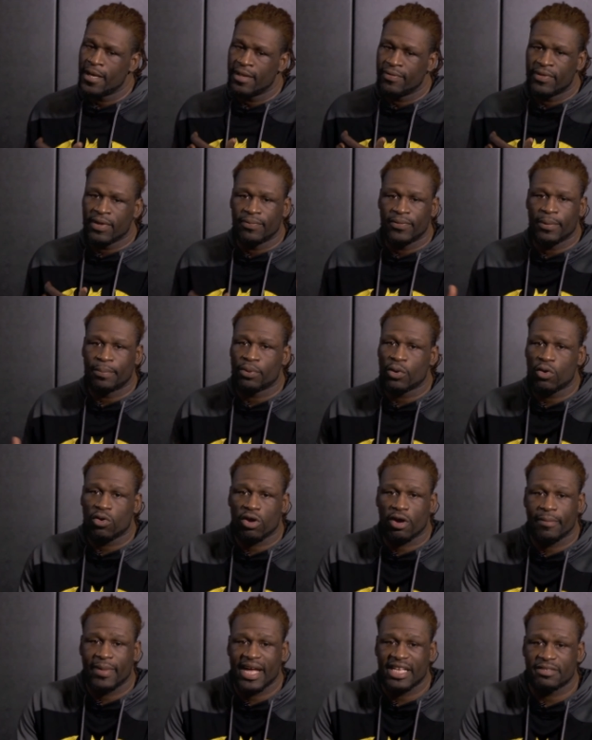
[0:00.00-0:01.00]
the
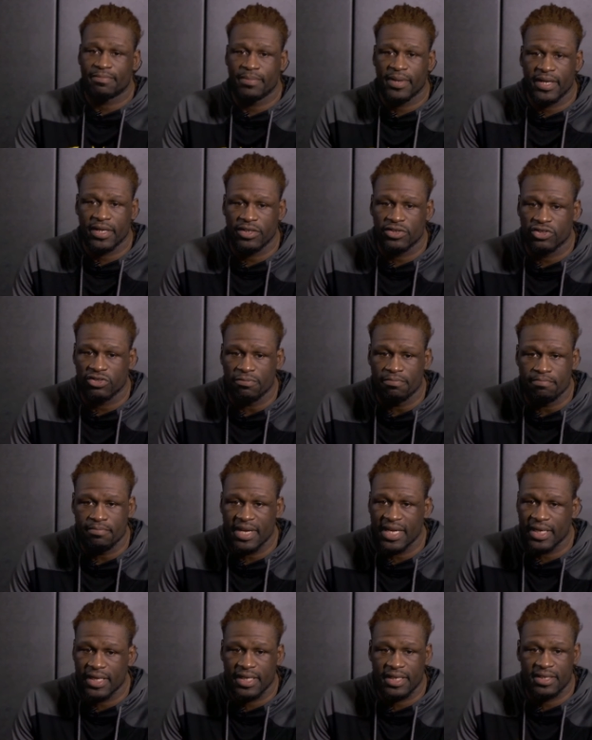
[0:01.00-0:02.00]
program has been a
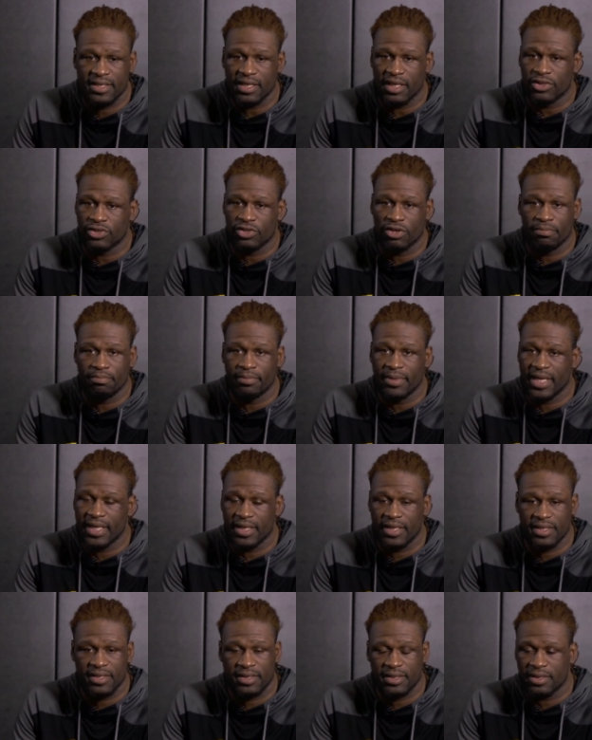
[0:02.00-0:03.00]
tremendous
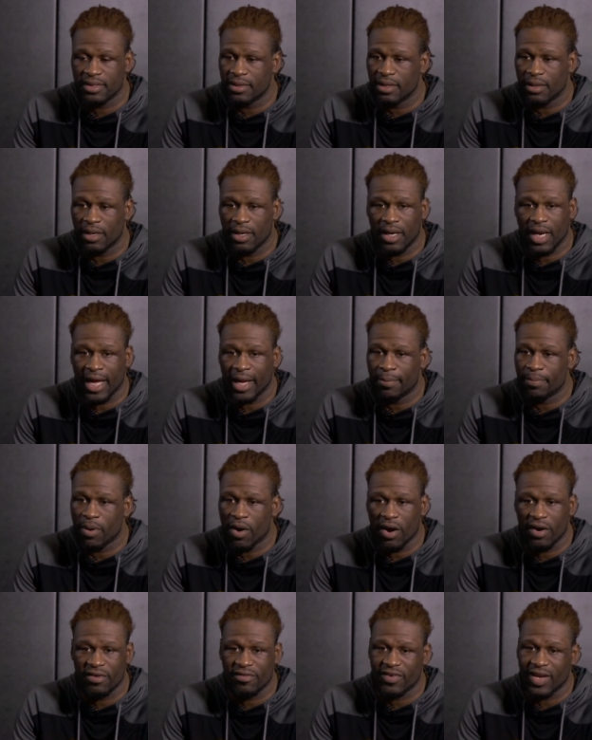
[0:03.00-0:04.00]
like
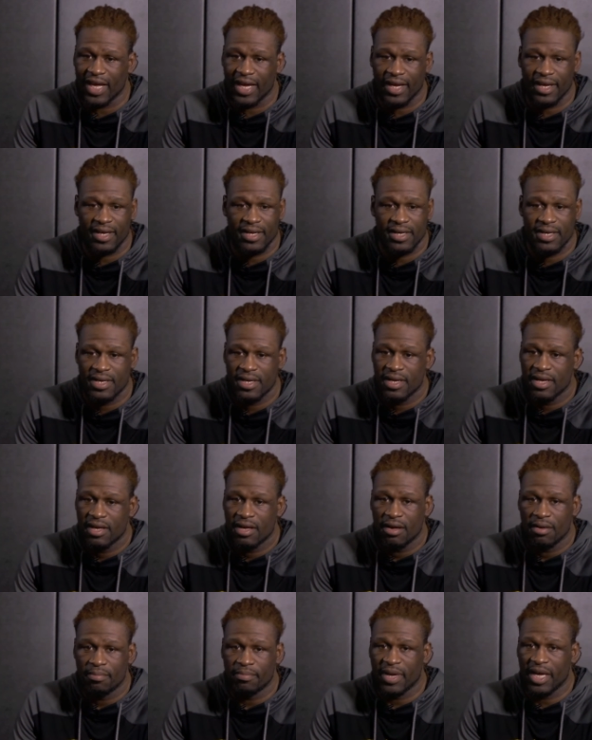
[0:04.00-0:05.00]
part of like
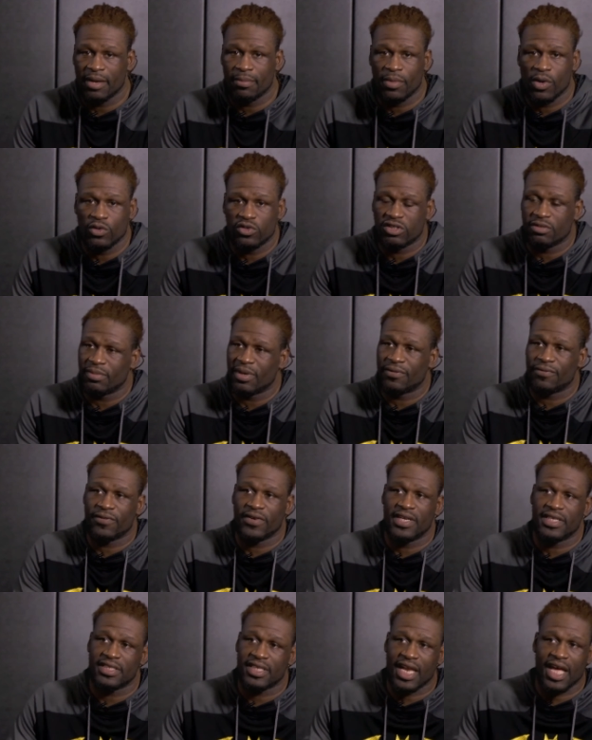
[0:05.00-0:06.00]
me and most of my
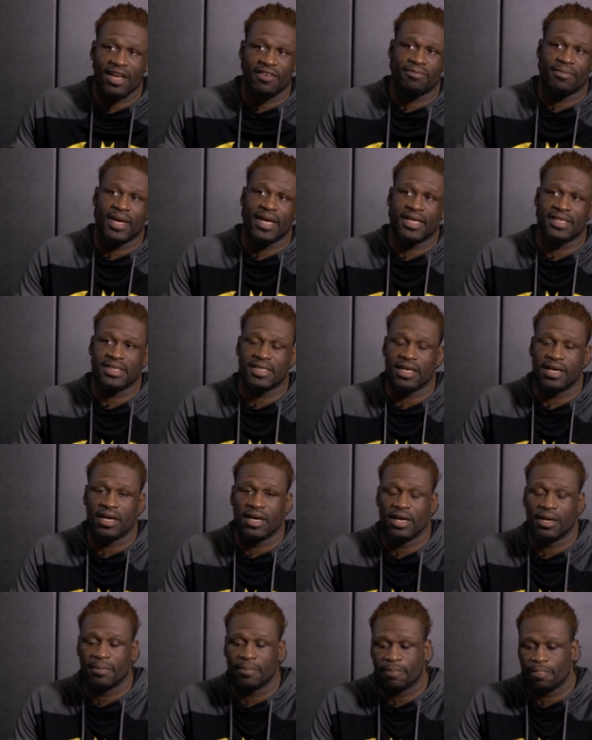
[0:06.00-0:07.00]
friends' life, man. It's,
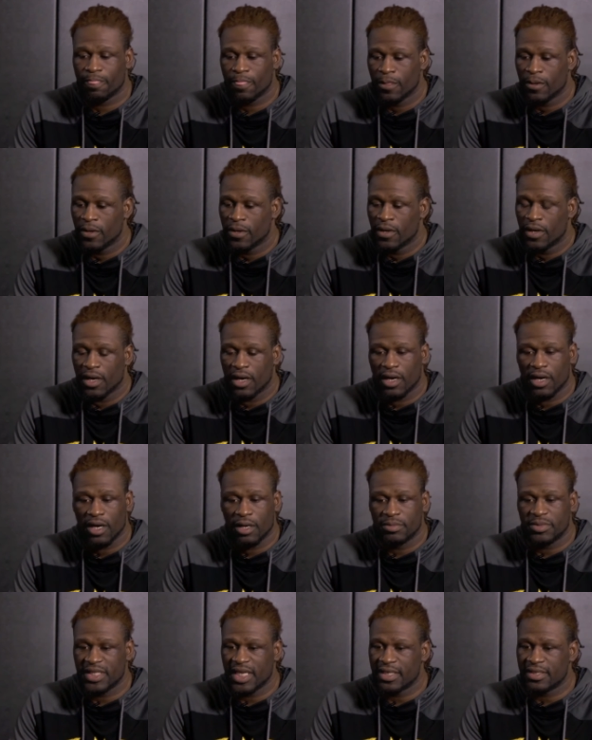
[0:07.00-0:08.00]

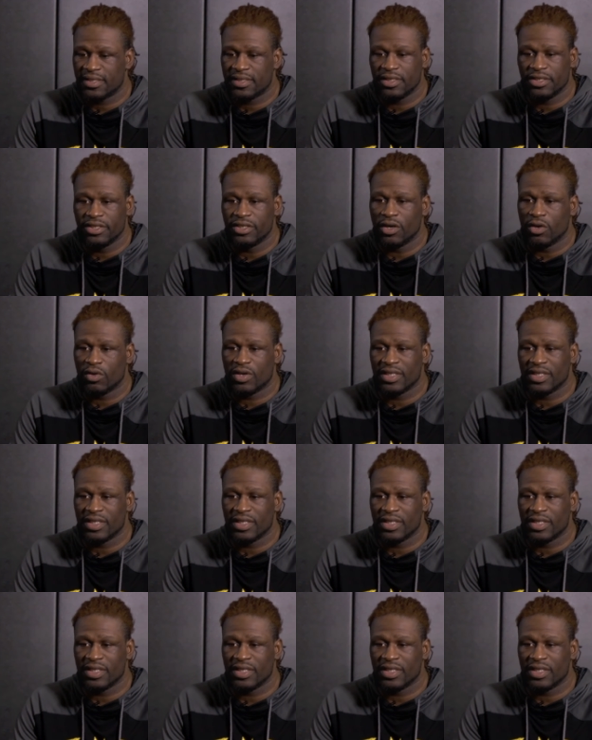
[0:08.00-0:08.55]
just, you know,